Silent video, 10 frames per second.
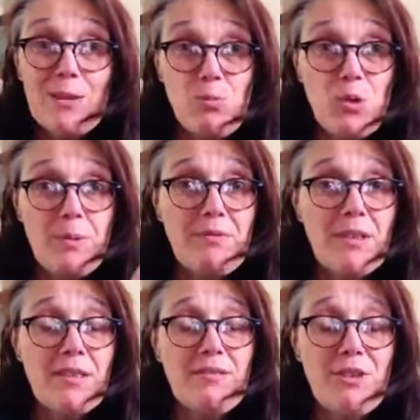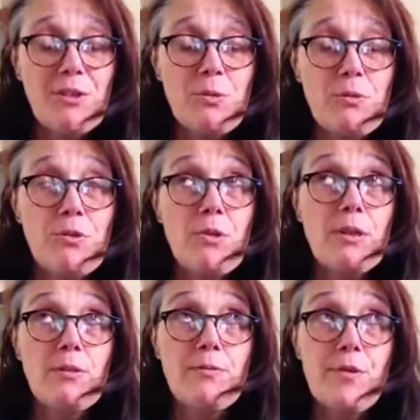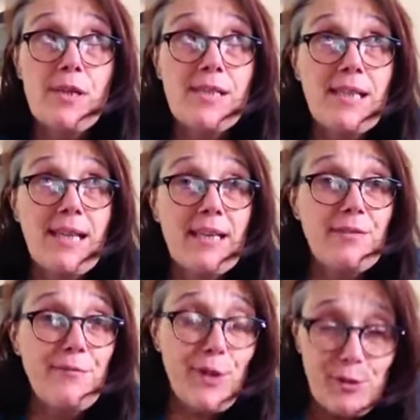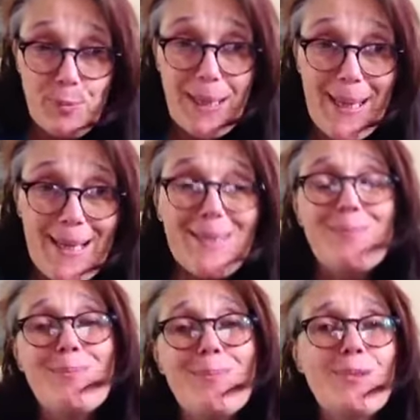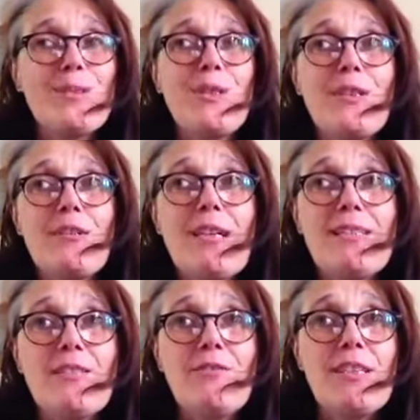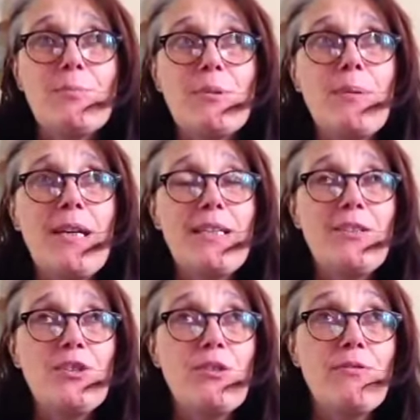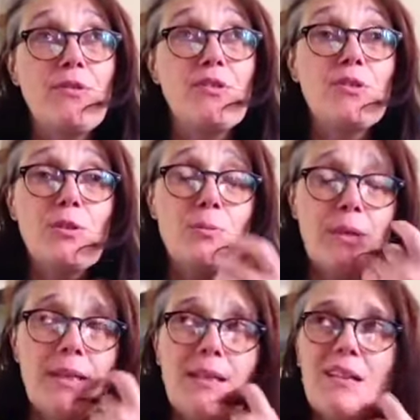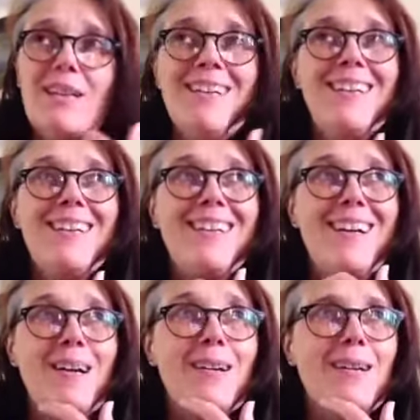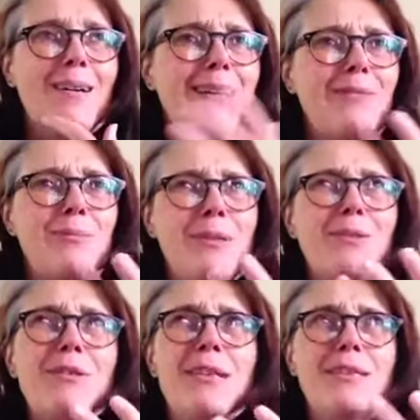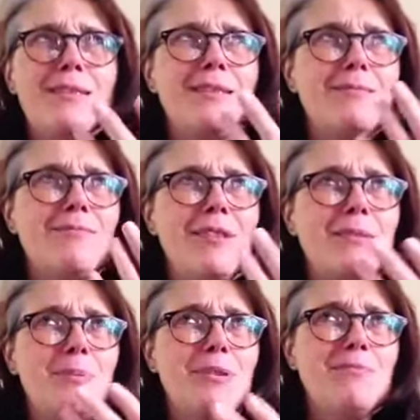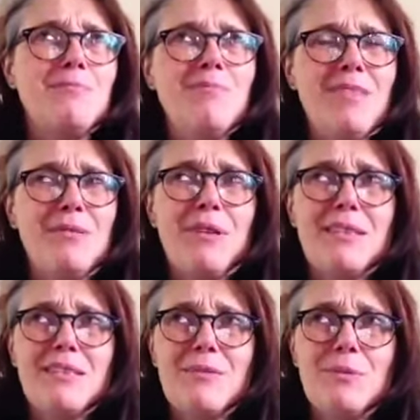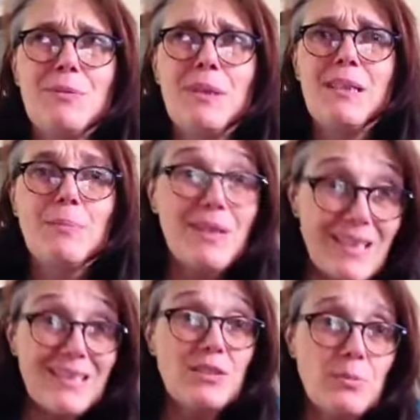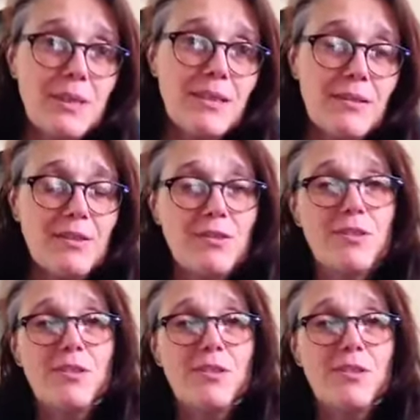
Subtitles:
We'll be running a virtual retreat on Friday again at 5 p.m. So head to the Facebook page for the Zoom link. I haven't been creating Facebook events every week, but it's still been going on.